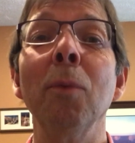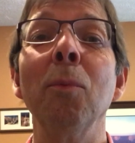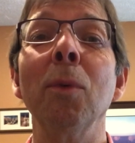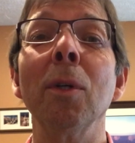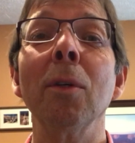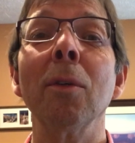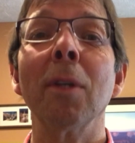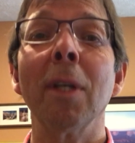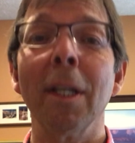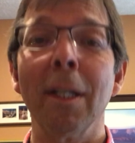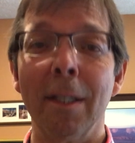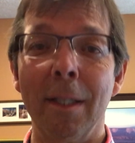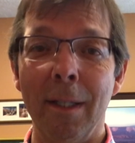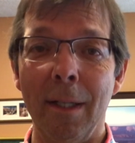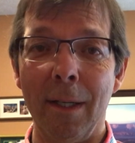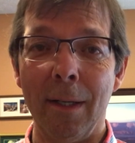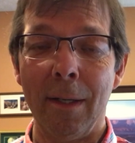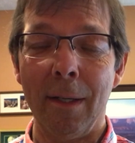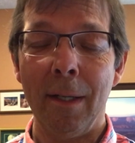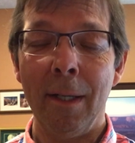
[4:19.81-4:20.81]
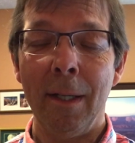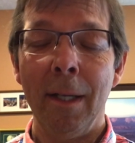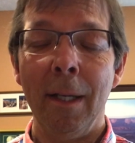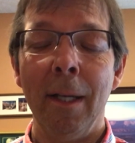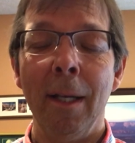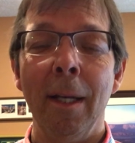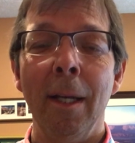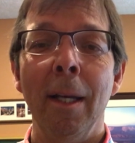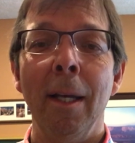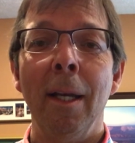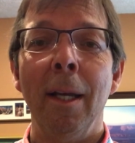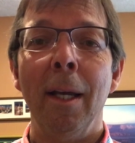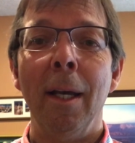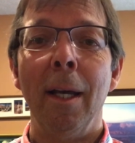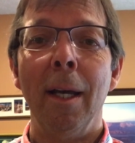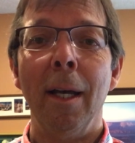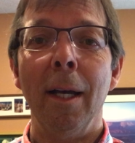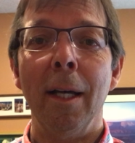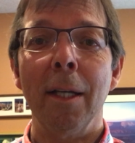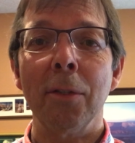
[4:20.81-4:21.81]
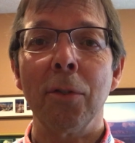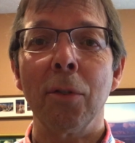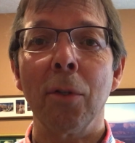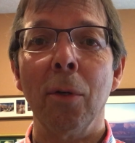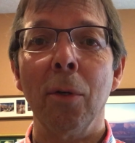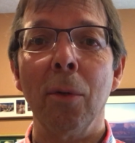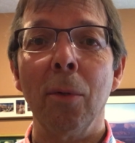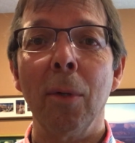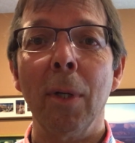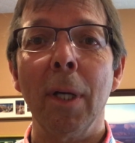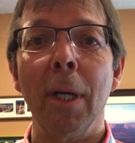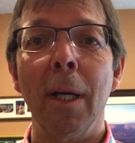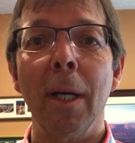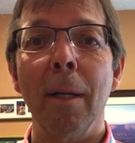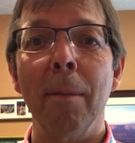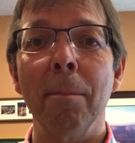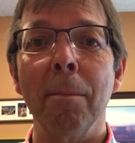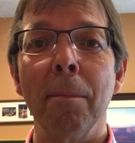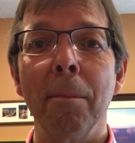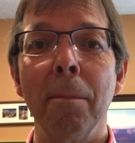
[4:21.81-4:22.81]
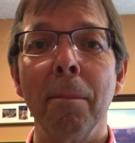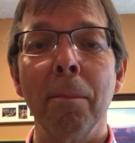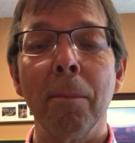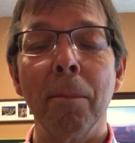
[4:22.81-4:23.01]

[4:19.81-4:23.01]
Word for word: will get there. Uh, so um,